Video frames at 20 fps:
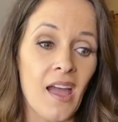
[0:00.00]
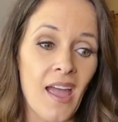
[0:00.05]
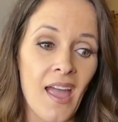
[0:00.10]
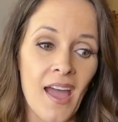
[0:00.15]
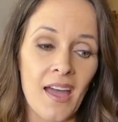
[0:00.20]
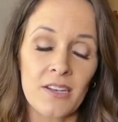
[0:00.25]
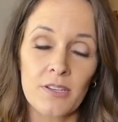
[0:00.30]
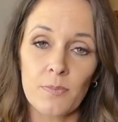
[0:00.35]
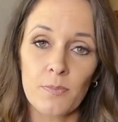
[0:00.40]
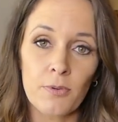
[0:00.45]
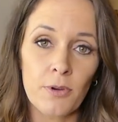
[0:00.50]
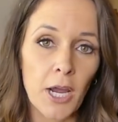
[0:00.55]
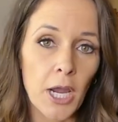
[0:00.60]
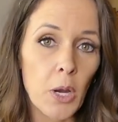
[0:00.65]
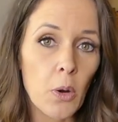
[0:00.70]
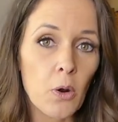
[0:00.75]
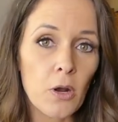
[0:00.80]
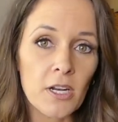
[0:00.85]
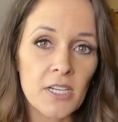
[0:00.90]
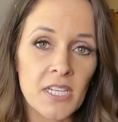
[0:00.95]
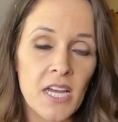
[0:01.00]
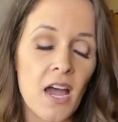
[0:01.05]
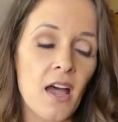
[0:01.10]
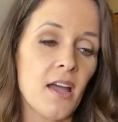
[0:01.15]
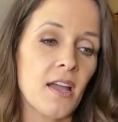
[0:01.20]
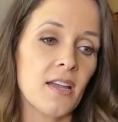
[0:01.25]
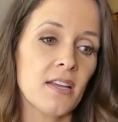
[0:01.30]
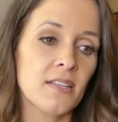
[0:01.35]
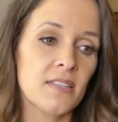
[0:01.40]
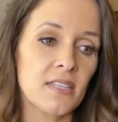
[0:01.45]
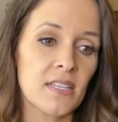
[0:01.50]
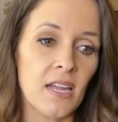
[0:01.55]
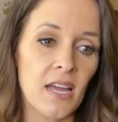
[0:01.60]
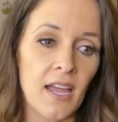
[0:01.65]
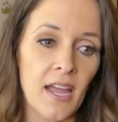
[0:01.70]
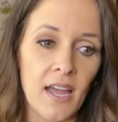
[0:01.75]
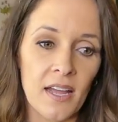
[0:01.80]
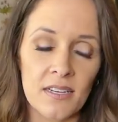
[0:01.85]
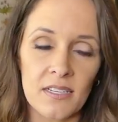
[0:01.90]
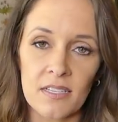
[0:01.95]
I had to prioritize and
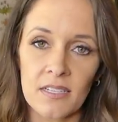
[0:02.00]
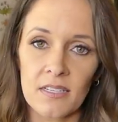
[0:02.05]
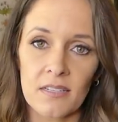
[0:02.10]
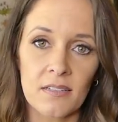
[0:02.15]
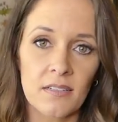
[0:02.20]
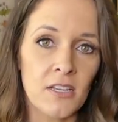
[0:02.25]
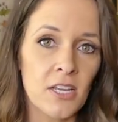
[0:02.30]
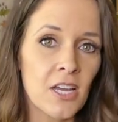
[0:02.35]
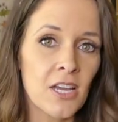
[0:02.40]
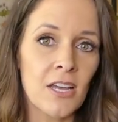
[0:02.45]
I had to